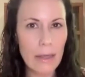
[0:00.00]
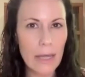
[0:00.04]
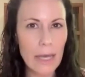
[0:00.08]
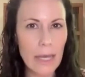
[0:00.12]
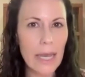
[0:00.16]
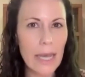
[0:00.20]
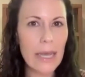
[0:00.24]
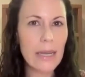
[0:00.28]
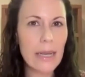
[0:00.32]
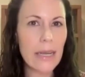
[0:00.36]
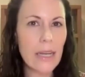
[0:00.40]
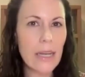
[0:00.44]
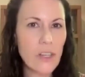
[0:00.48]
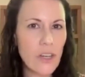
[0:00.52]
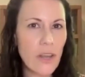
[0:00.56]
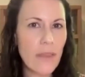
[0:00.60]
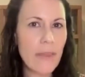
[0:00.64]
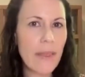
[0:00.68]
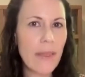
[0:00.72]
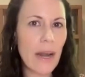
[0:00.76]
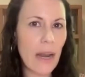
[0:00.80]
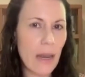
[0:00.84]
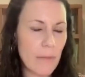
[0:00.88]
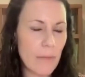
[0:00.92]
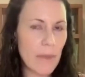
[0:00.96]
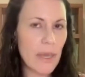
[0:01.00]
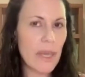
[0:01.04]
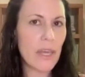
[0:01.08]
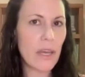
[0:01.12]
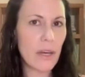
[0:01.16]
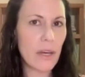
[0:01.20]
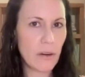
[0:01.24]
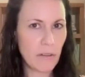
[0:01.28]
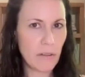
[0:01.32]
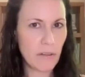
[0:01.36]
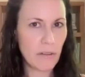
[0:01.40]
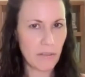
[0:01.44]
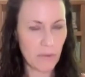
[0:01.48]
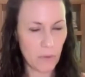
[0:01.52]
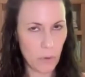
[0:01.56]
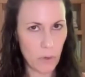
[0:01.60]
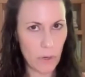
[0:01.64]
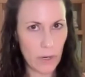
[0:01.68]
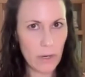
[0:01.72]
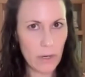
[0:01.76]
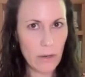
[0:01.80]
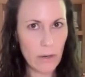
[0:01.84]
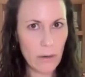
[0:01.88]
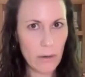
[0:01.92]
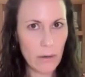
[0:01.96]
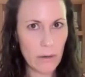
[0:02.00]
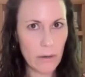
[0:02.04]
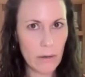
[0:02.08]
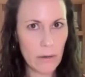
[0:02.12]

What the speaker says: the condition that I'm here for